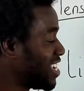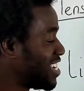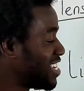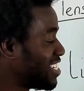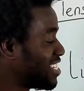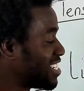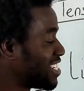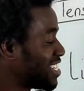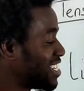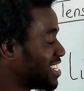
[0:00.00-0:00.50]

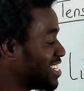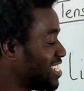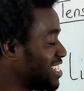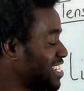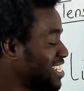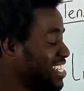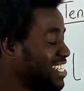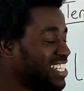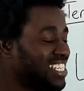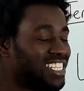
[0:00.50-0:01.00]
and
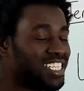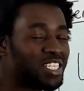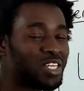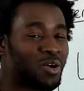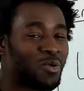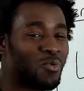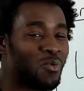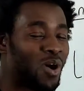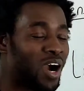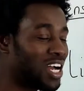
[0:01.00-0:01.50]

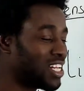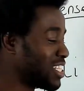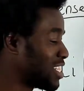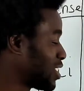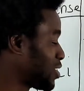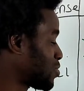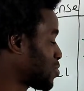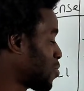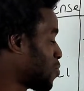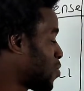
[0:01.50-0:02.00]
nini
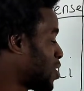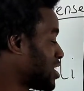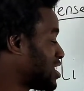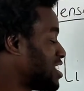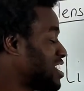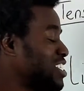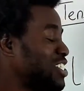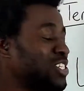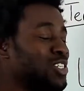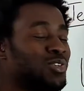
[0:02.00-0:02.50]
what. So
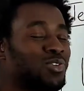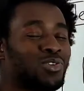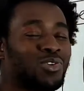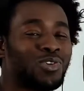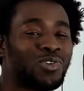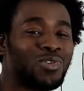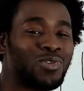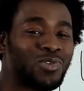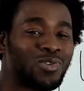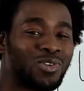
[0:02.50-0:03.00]
what did you
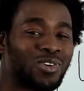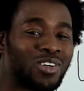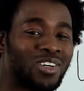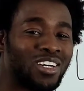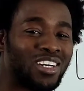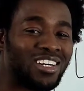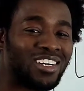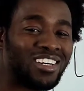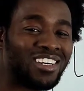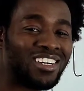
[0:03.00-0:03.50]

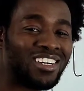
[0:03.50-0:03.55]
cook?